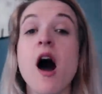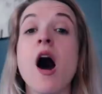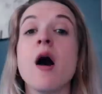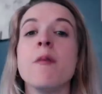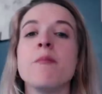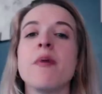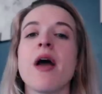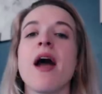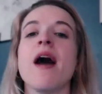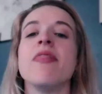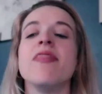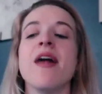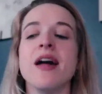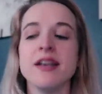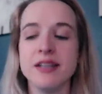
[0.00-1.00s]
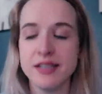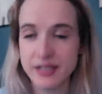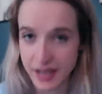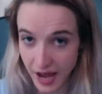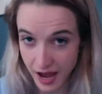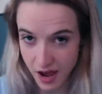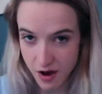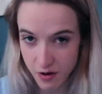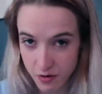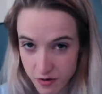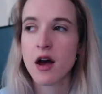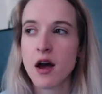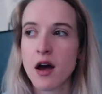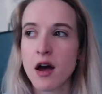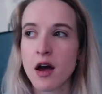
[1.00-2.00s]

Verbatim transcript: up and then down,